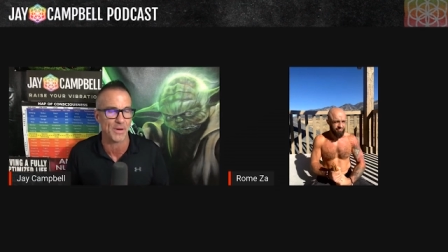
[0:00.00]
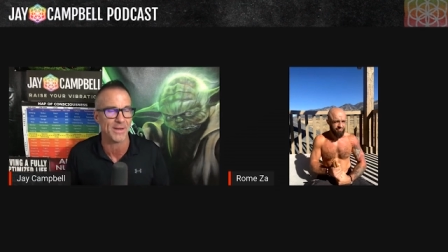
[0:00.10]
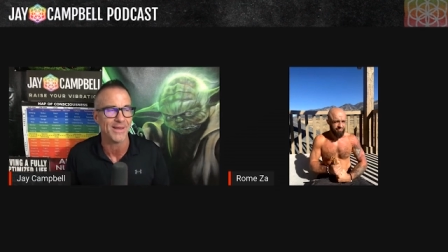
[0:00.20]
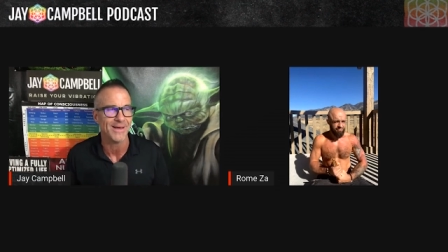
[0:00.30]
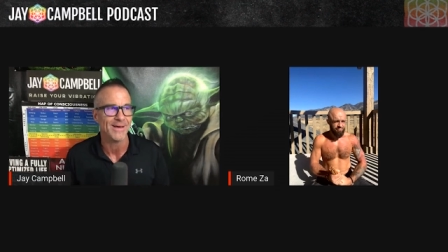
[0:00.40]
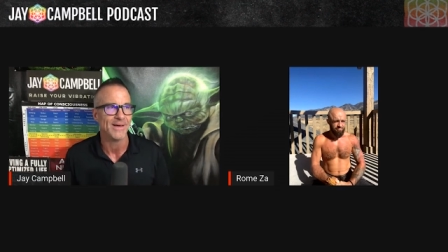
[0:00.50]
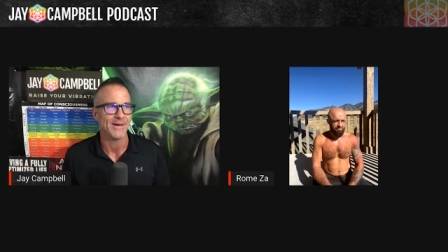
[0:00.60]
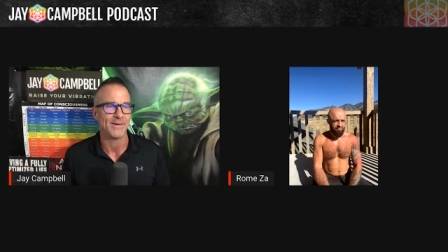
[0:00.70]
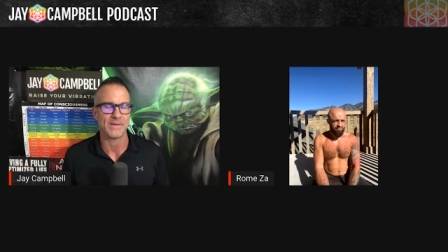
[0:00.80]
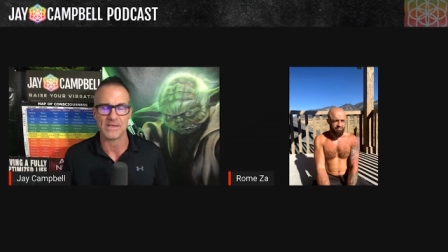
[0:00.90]
But
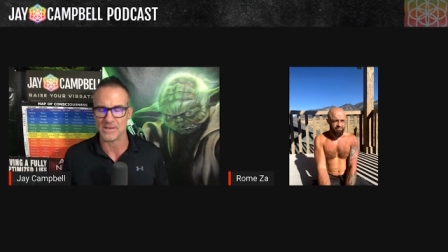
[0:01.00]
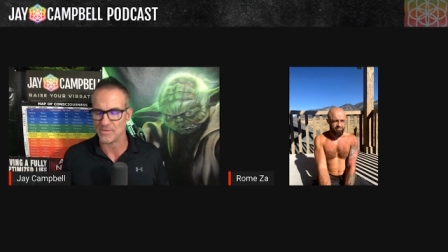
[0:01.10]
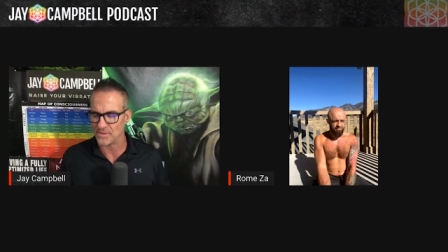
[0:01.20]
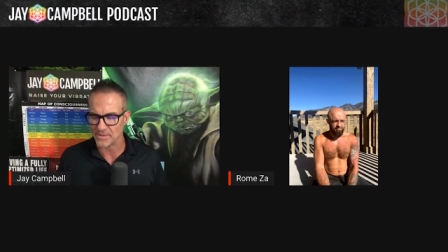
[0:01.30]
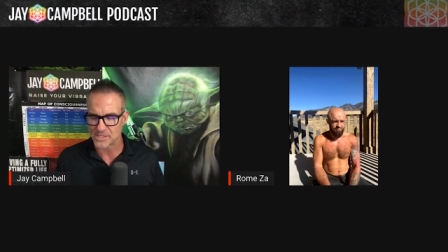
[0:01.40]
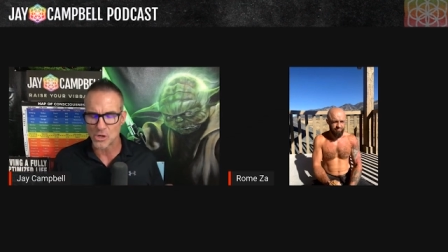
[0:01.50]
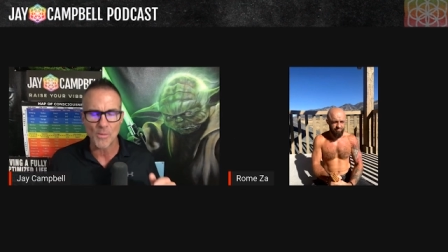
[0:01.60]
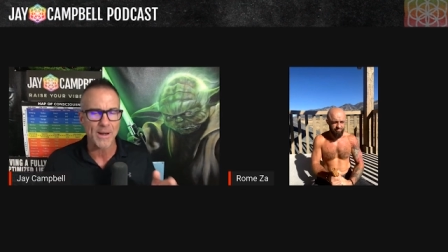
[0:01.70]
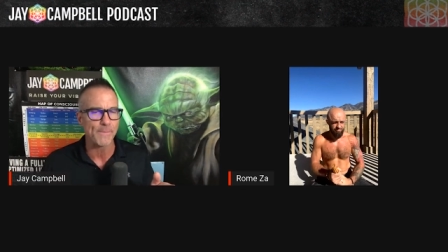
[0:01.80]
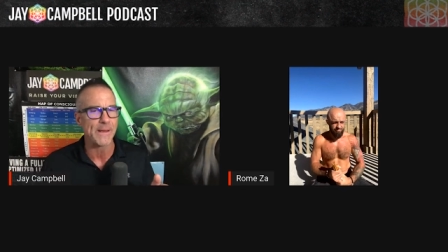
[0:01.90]
so
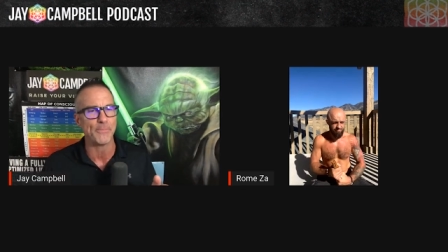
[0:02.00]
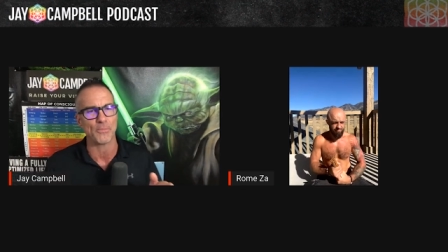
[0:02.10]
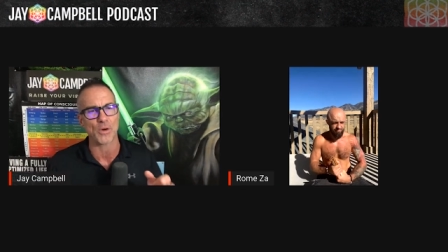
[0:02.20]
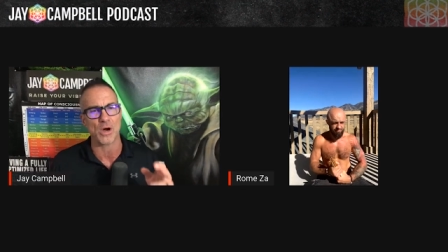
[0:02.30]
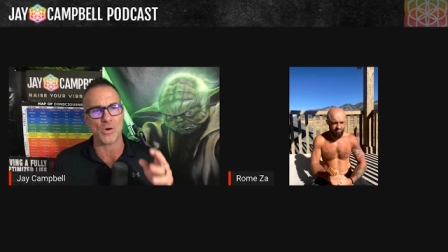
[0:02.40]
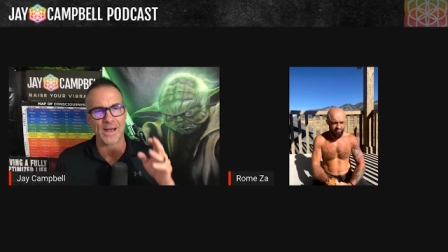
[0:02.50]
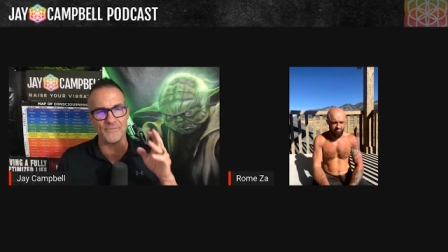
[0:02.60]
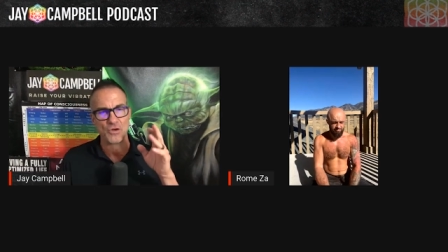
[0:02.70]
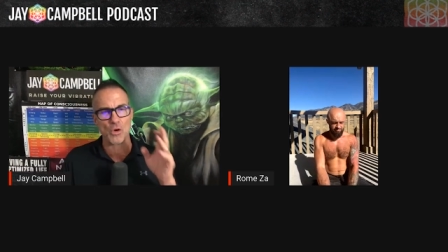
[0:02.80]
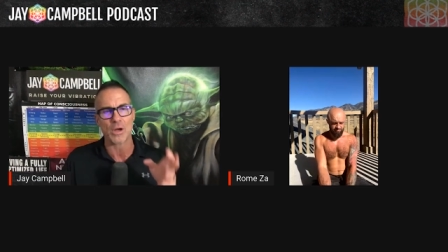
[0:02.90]
many people, bro, have no